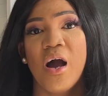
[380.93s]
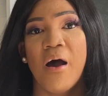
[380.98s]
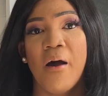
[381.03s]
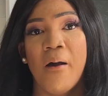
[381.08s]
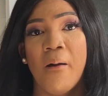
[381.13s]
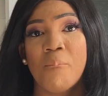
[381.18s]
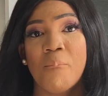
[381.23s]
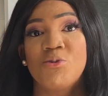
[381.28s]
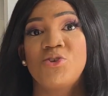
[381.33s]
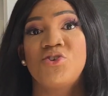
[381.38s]

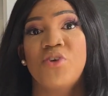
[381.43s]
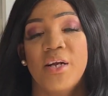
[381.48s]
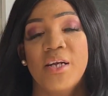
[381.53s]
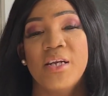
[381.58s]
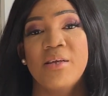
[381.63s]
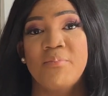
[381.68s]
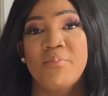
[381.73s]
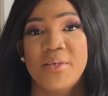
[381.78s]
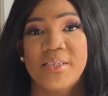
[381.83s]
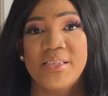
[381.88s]

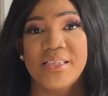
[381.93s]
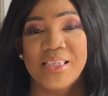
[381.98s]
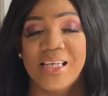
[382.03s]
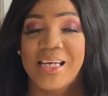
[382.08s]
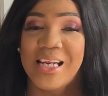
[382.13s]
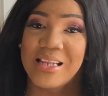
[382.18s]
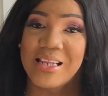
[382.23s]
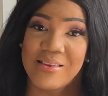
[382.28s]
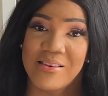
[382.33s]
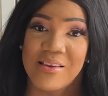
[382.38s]
Trendy pieces that
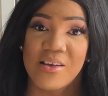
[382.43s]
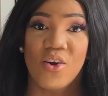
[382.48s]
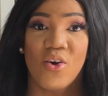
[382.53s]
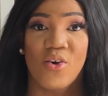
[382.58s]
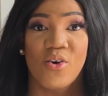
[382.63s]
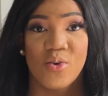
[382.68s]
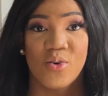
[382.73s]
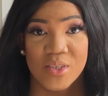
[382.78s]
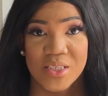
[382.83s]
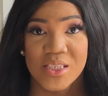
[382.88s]
I think
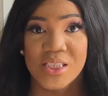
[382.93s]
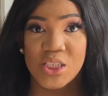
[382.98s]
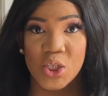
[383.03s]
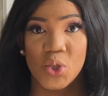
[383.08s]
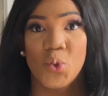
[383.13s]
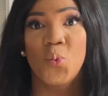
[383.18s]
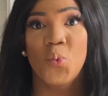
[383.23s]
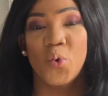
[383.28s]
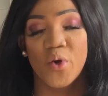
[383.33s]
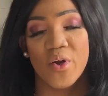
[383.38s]
are
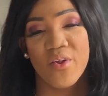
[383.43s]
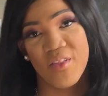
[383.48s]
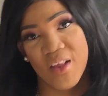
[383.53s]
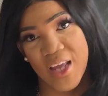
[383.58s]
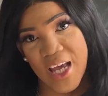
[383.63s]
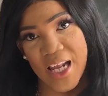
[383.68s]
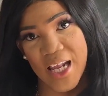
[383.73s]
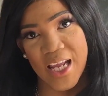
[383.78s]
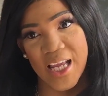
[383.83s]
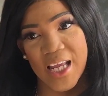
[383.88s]
still worth
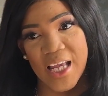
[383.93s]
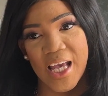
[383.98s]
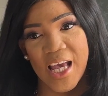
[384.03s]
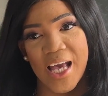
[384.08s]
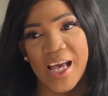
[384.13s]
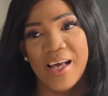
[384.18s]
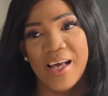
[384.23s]
getting